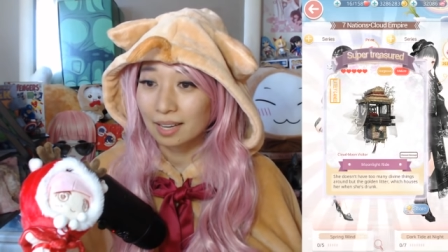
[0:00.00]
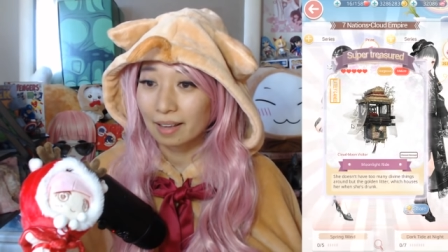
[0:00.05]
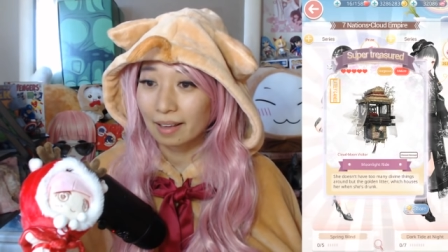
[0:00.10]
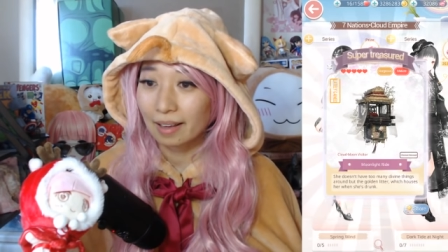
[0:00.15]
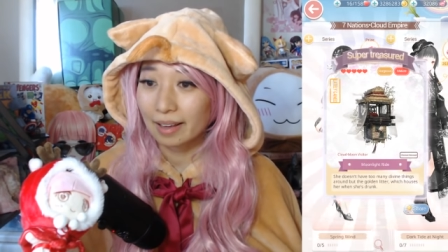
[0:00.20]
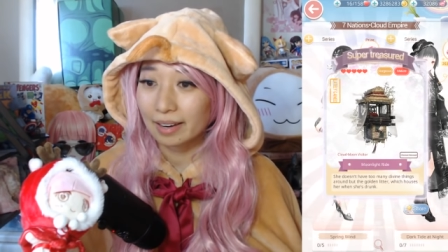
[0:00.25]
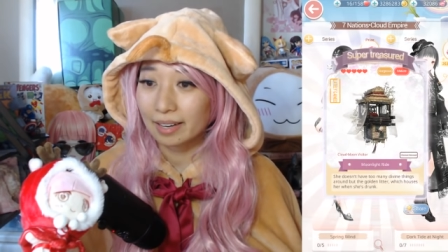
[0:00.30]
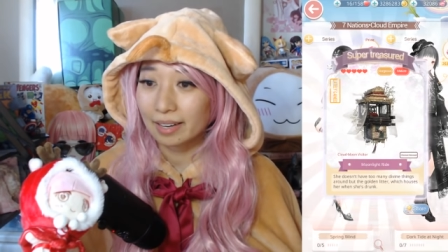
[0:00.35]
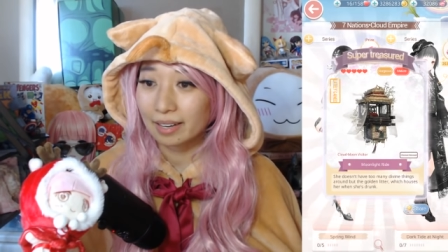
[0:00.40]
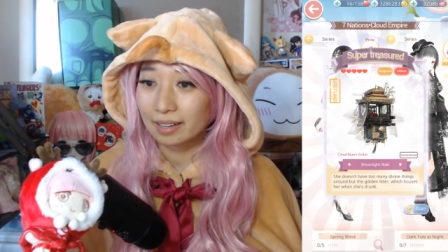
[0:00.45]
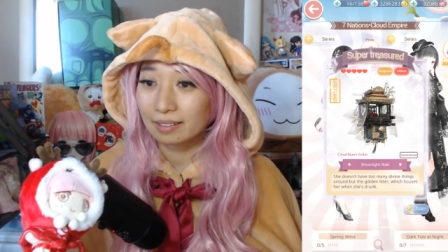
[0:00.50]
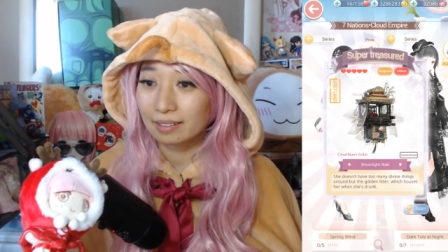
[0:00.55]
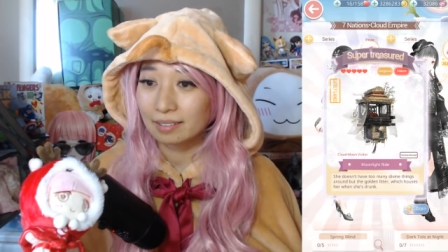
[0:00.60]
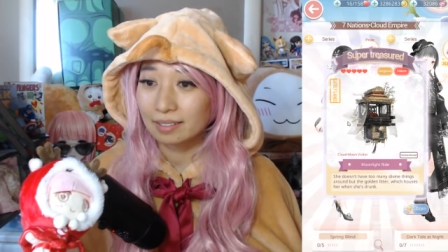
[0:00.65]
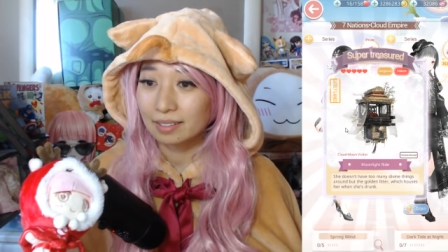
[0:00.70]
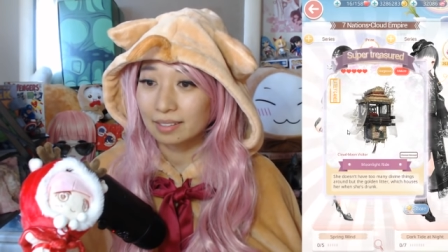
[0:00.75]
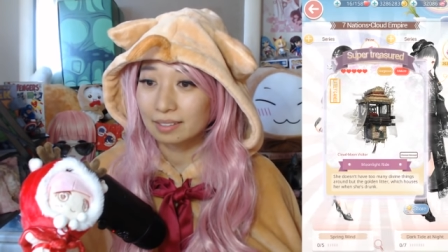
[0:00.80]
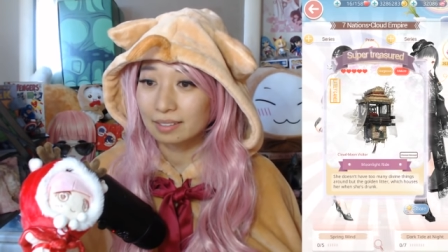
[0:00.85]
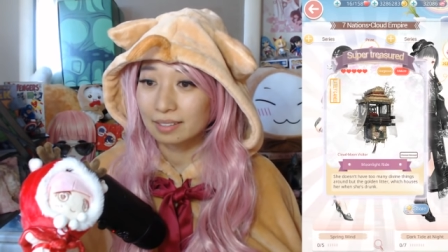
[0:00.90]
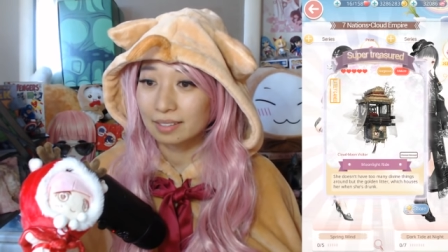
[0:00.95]
and
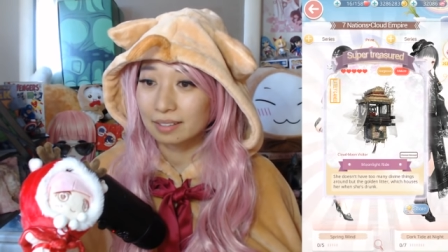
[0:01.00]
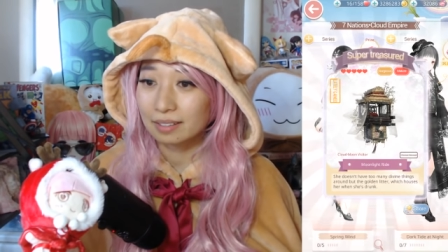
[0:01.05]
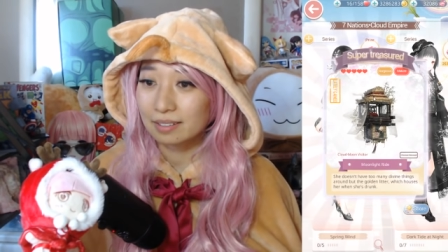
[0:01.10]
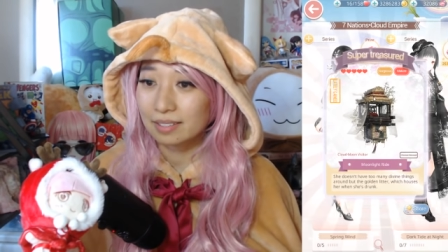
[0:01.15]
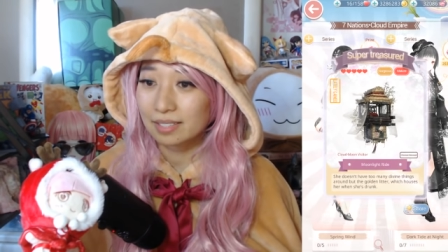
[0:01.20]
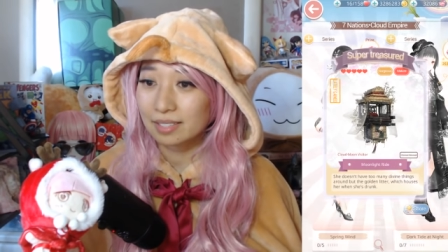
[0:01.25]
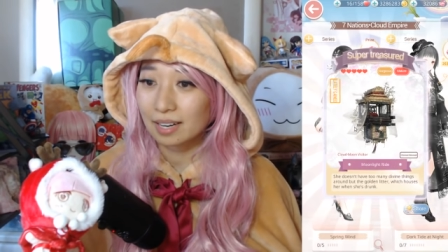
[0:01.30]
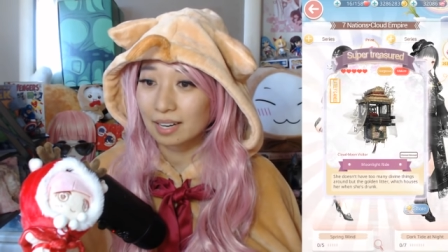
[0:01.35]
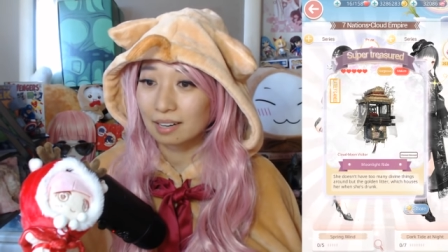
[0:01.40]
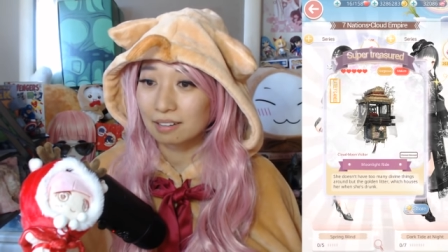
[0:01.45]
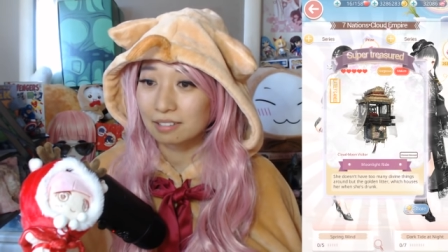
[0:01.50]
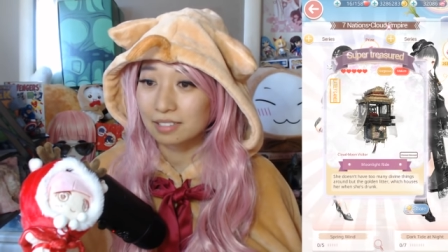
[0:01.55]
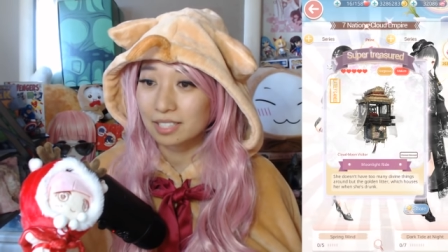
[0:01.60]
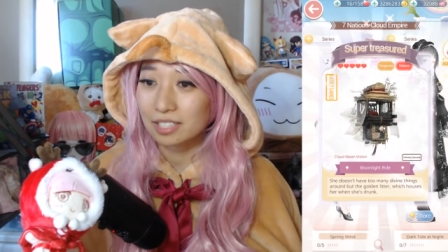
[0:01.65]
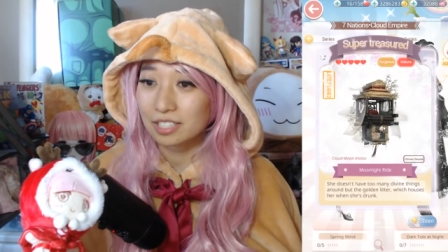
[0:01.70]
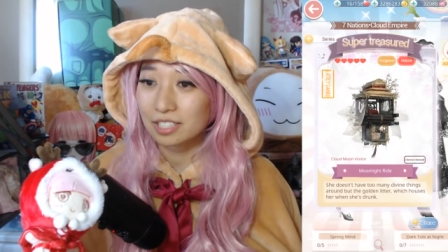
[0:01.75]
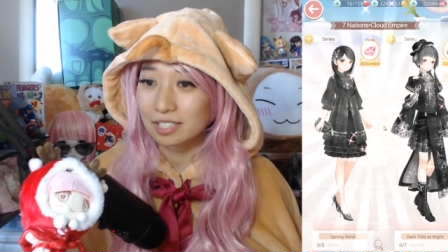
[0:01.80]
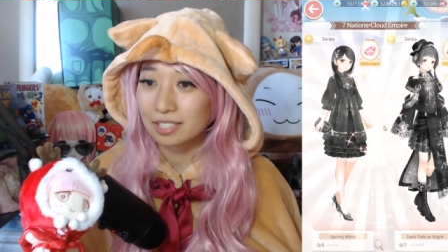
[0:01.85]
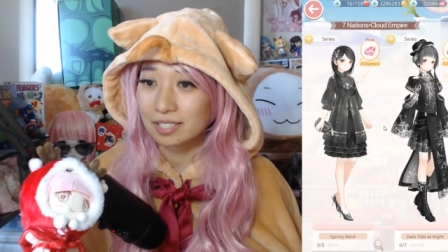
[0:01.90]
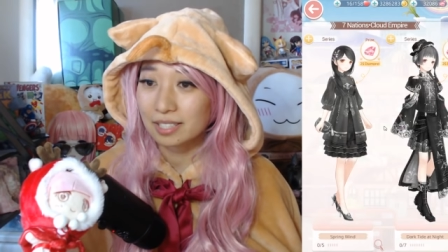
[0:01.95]
then here's the house
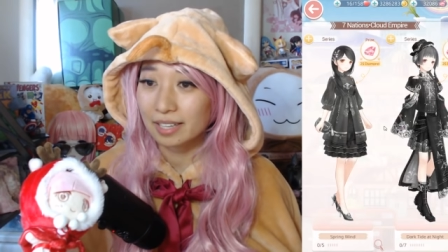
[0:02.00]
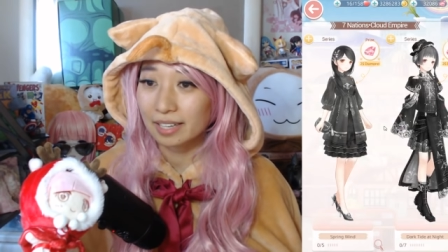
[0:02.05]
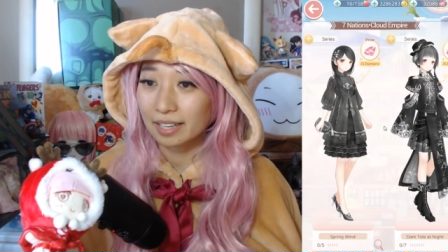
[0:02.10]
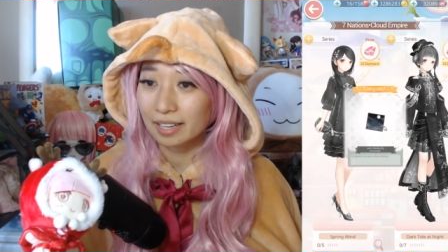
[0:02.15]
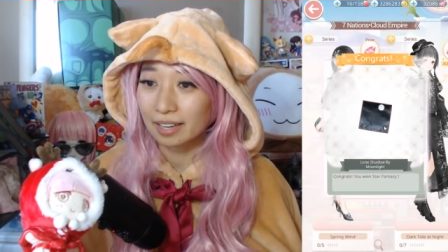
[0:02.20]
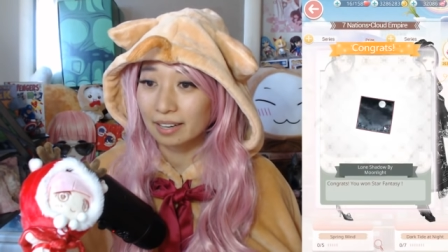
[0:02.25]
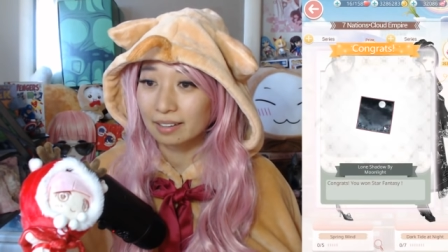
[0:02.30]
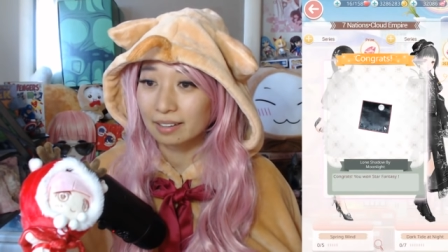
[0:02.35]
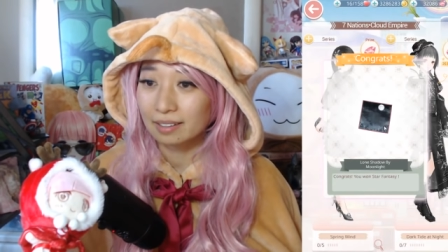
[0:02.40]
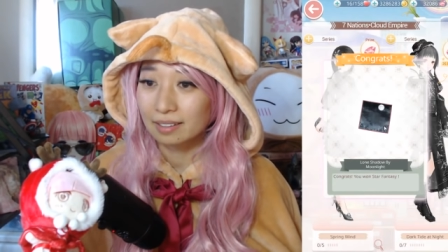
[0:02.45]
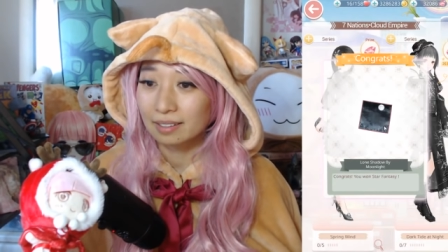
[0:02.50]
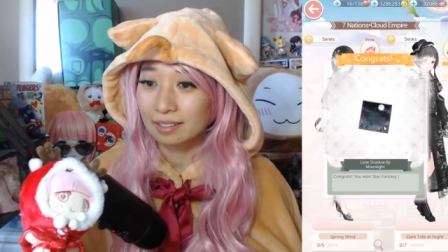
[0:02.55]
that she's sitting in.